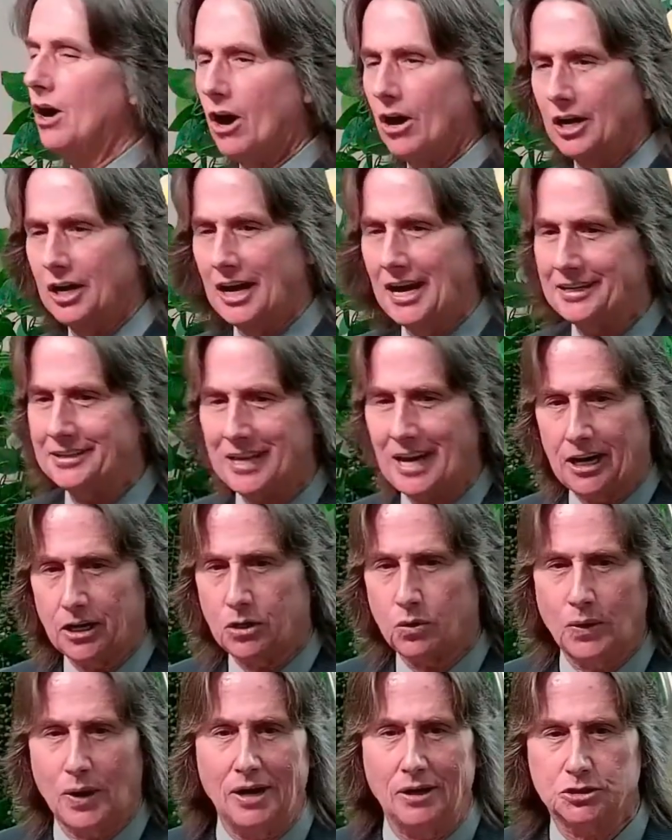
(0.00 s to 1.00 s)
are like that
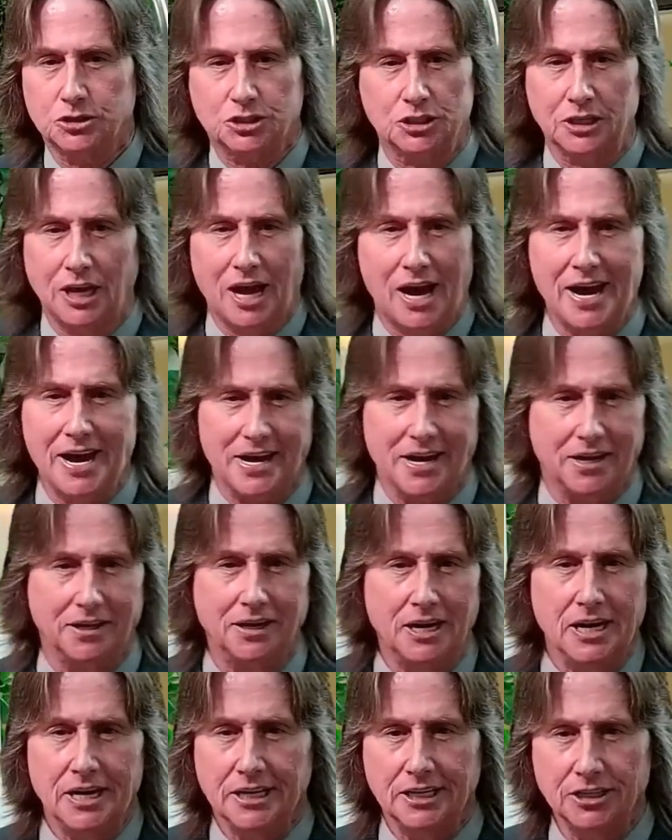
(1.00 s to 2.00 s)
crouched lion.
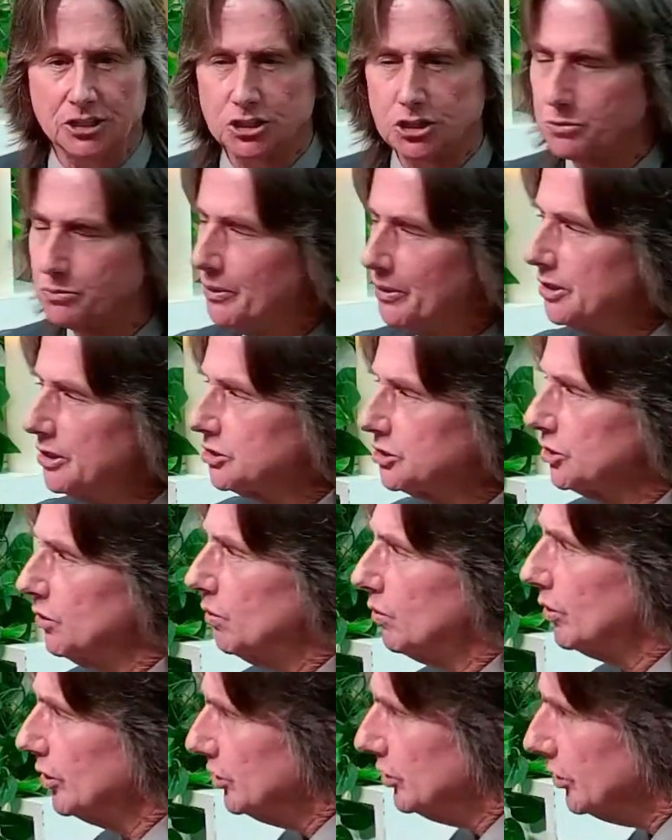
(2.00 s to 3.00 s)
In the spiritual
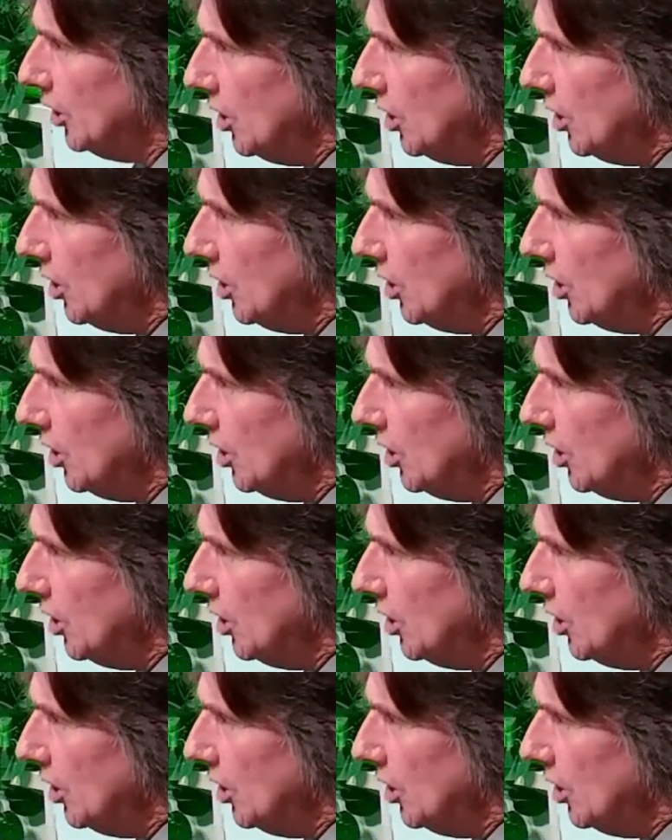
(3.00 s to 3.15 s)
world,